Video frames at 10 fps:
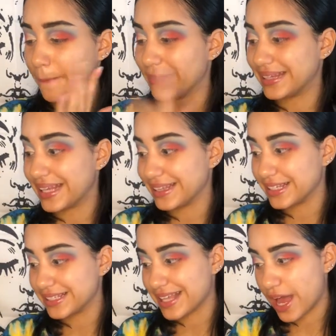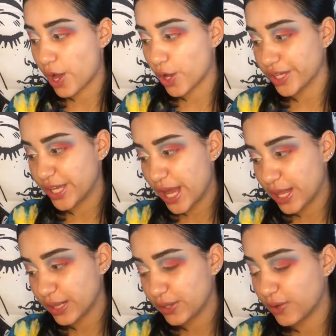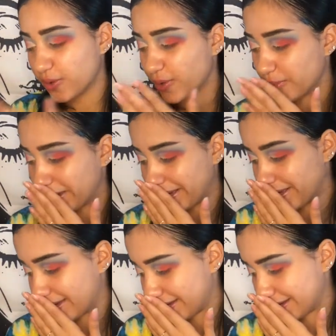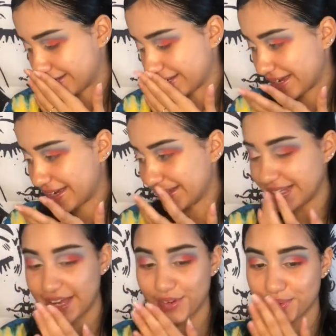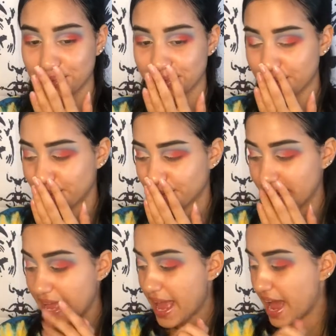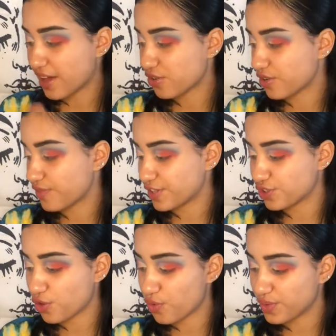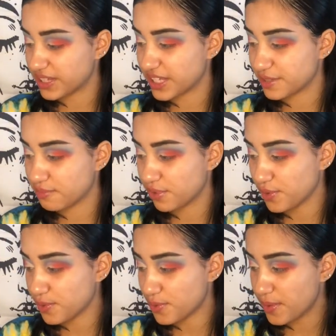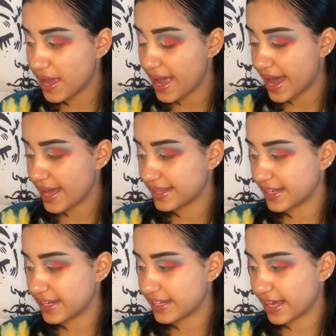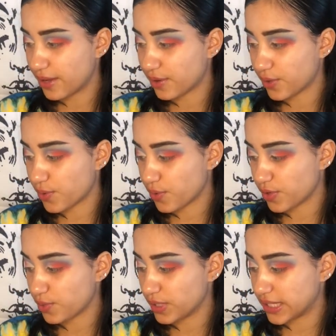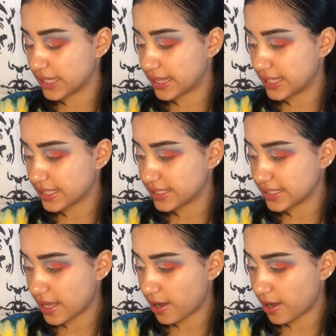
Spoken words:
then this yellow, oh my god, guys, I don't know if I should go with this blue and then in the outer corner with this